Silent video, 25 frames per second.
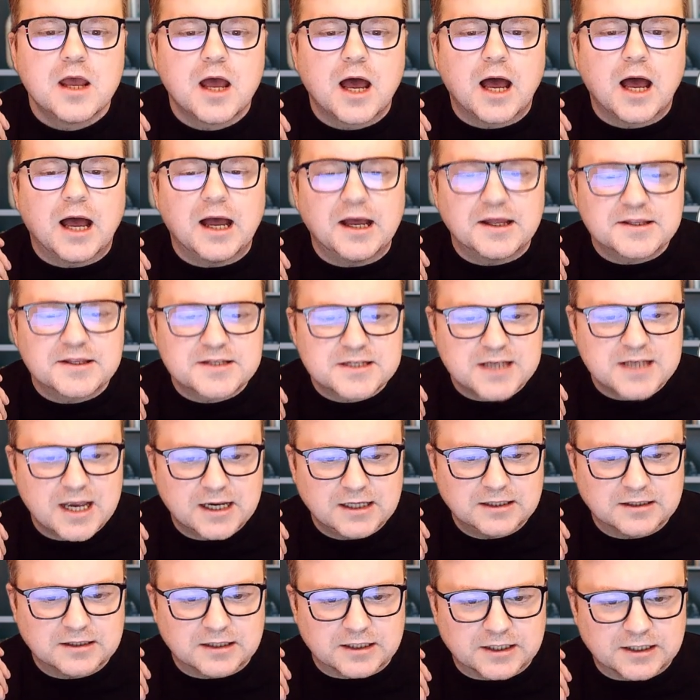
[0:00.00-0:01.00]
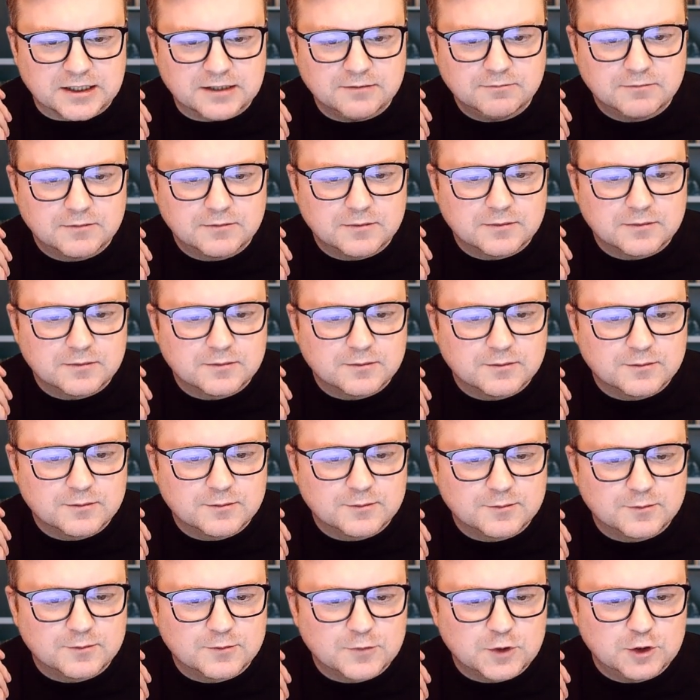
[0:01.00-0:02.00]
And secondly,
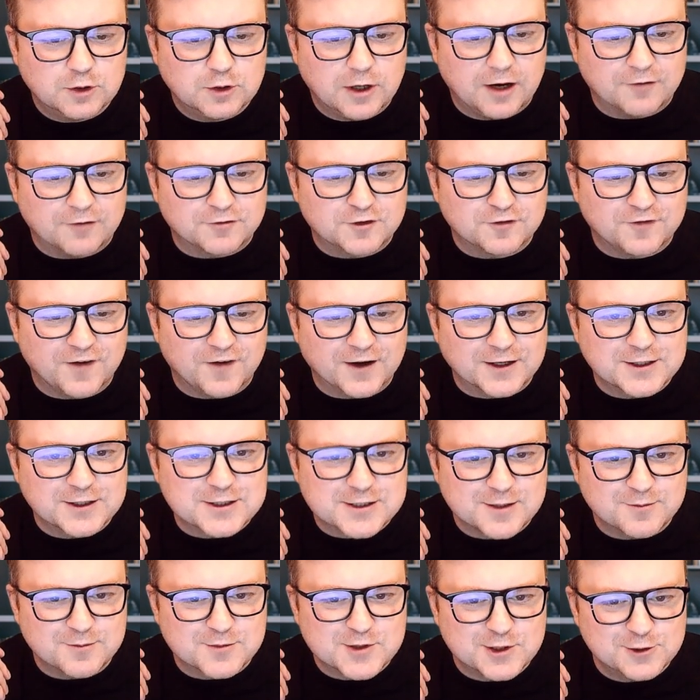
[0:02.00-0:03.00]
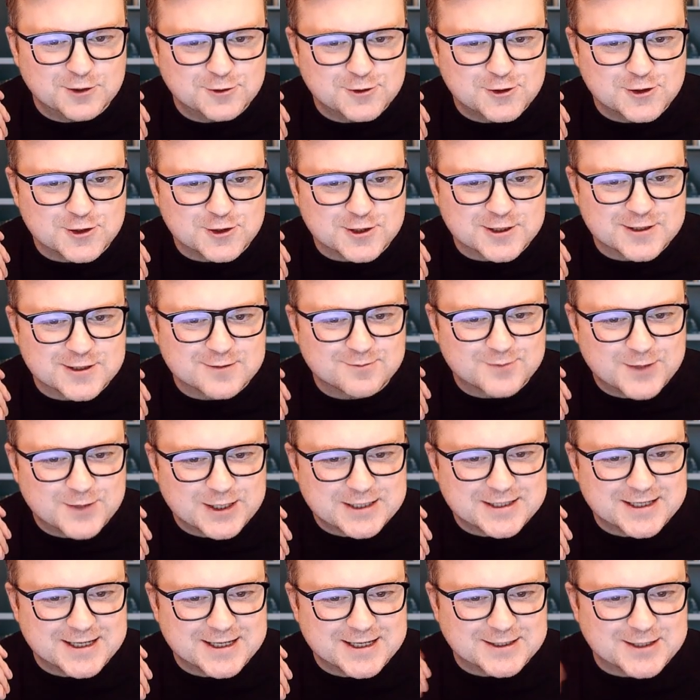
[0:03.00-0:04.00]
you have to find some solutions.
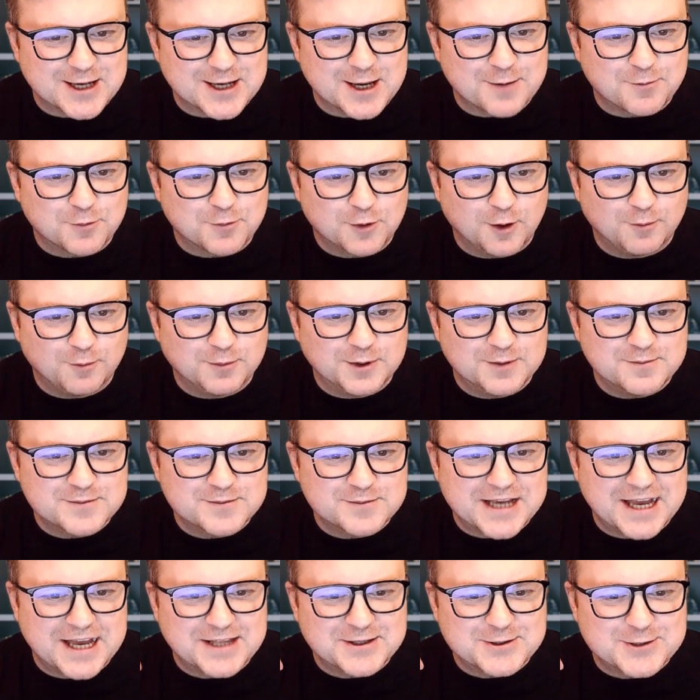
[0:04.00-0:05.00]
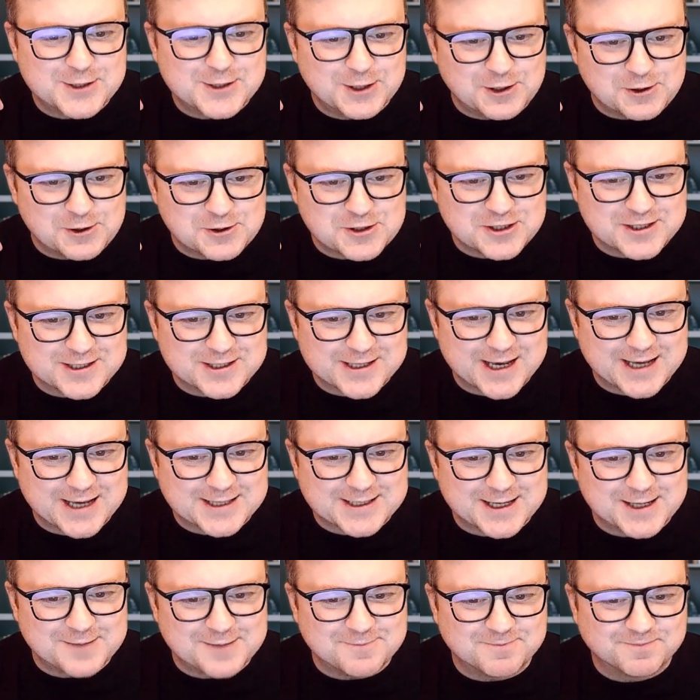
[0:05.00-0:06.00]
This is a problems and solutions
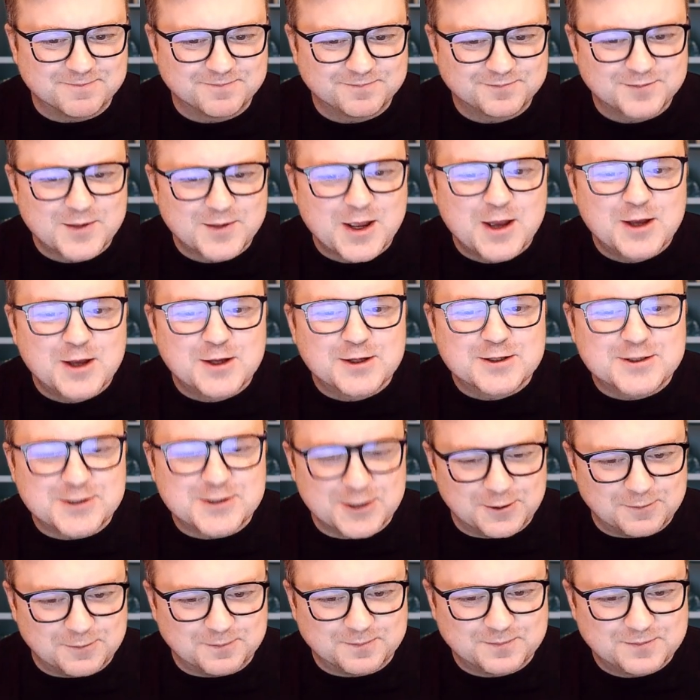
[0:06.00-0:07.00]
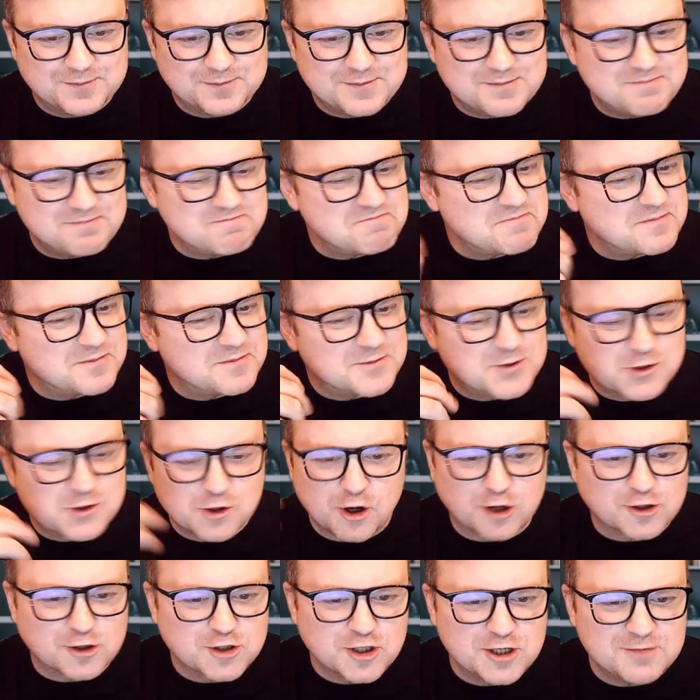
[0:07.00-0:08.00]
essay. So,
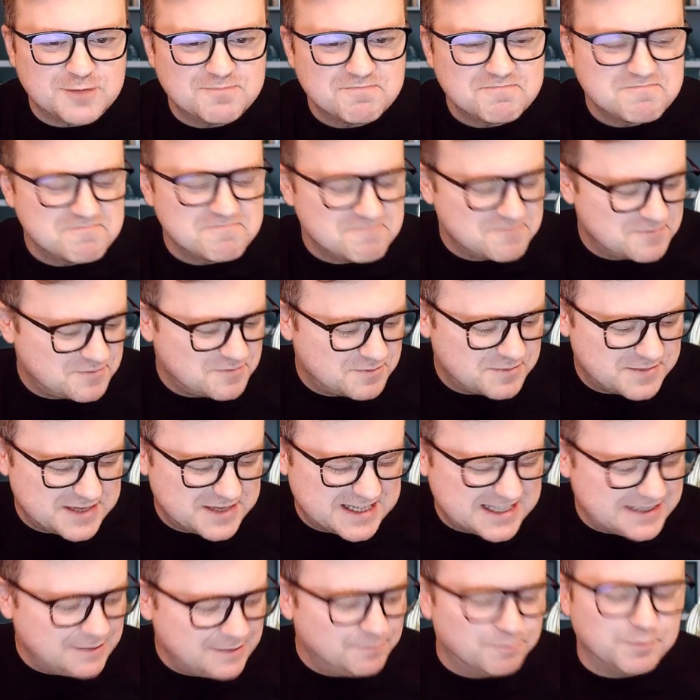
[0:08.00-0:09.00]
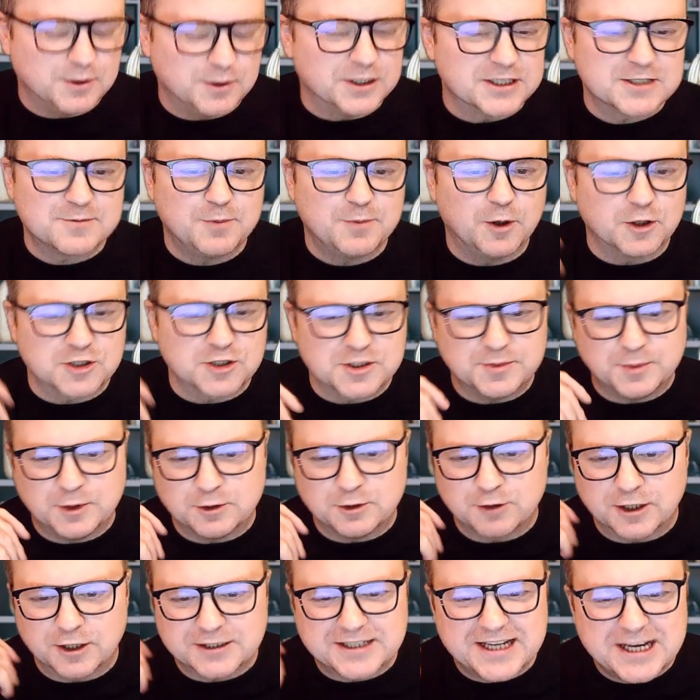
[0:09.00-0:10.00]
structure, simplest possible,
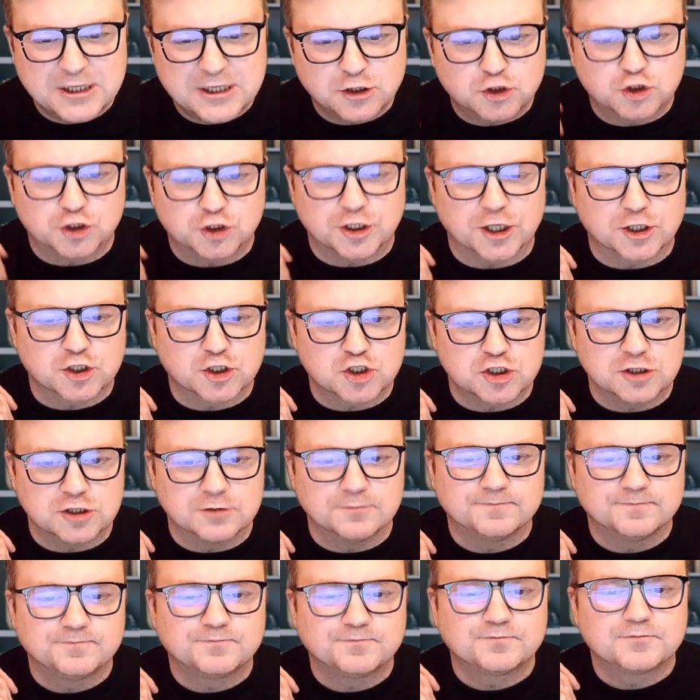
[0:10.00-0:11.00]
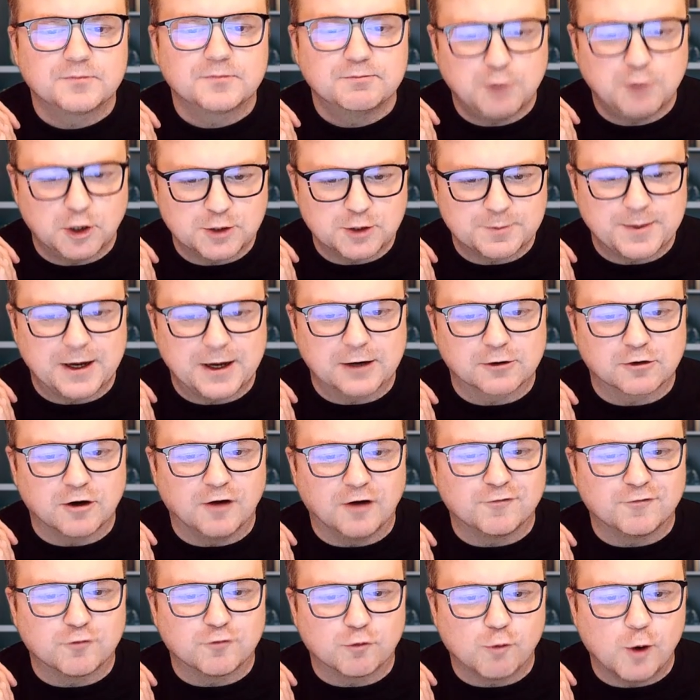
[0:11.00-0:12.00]
right? Introduction, body
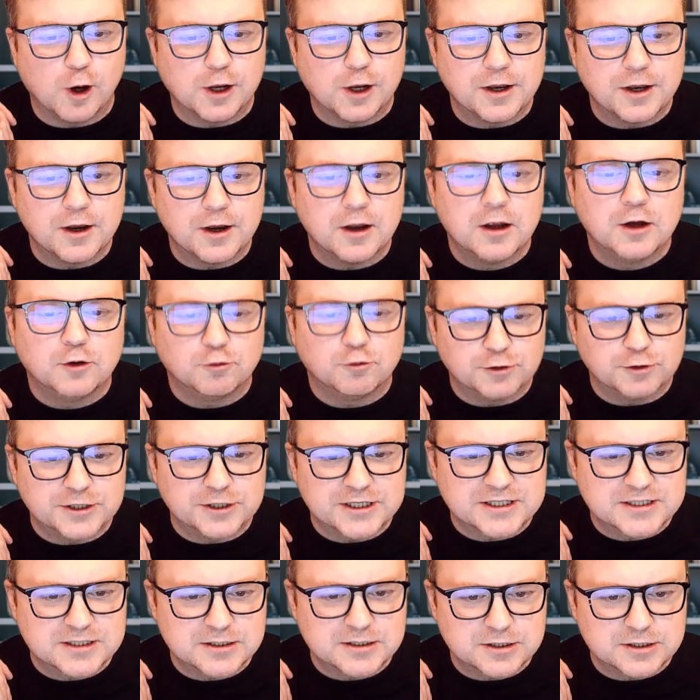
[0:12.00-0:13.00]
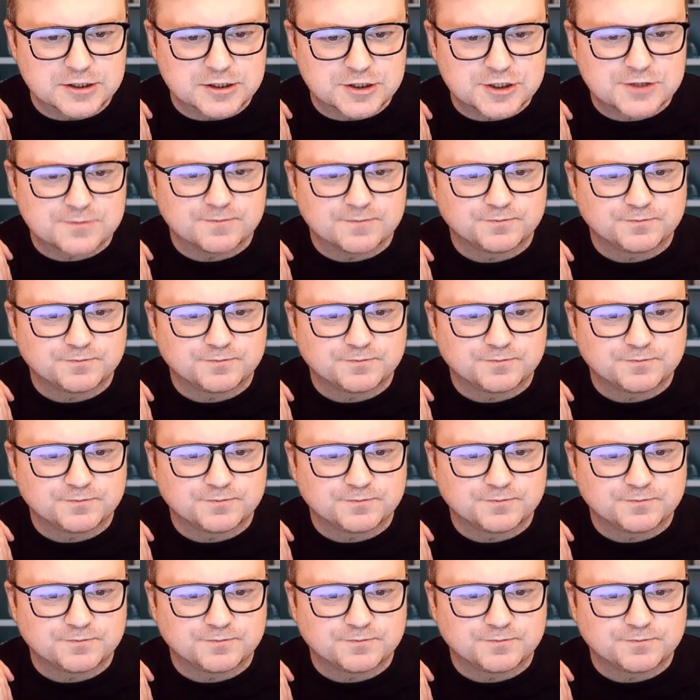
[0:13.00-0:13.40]
paragraph 1, reasons,